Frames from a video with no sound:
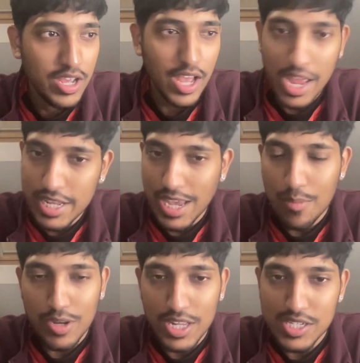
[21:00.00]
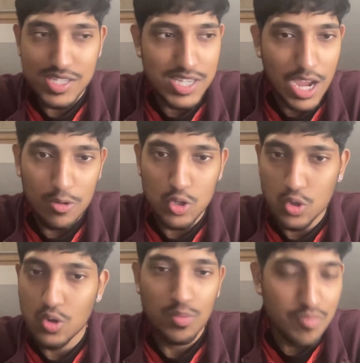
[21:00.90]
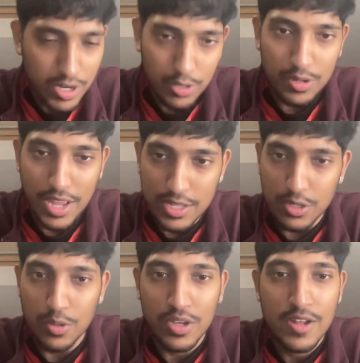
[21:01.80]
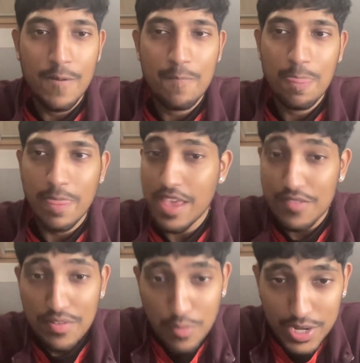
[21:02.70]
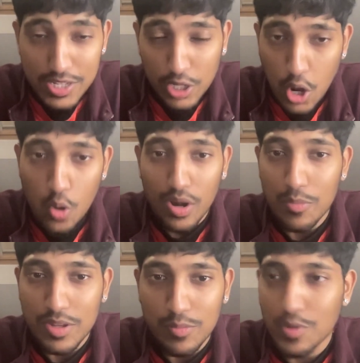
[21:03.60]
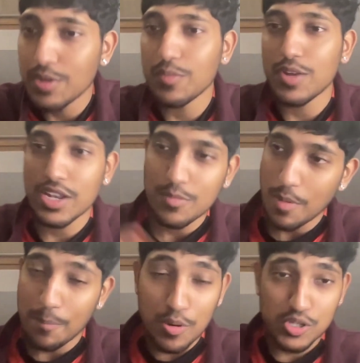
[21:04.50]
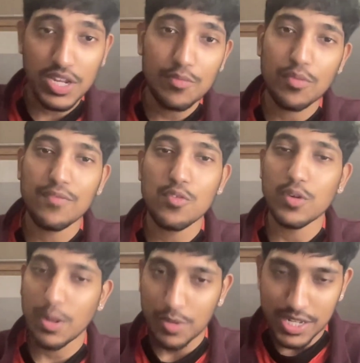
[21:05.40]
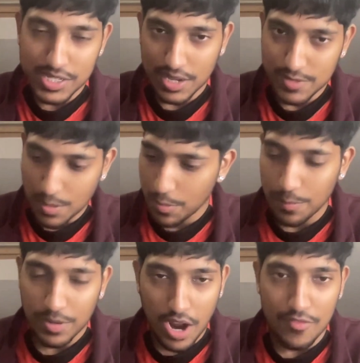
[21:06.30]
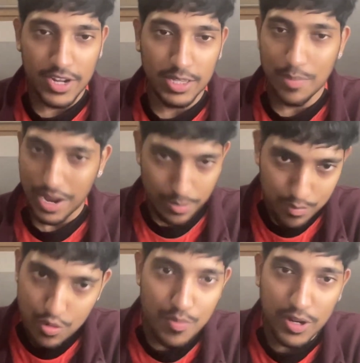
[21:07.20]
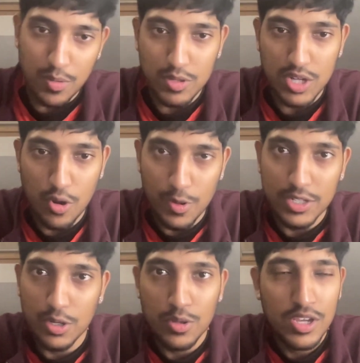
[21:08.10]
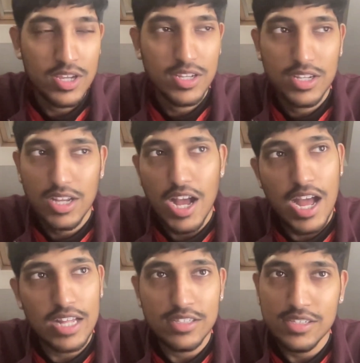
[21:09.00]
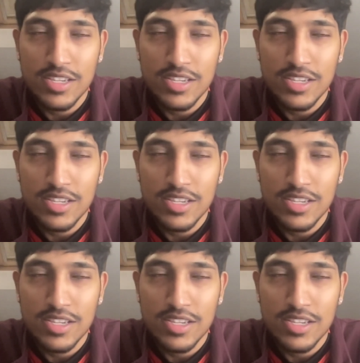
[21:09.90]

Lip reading: Any game we need to see out a draw, bring on Endo. Even if we need a goal, I mean, we're pushing everyone forward and we need to have someone covering at the back, you bring on Wataru Endo. And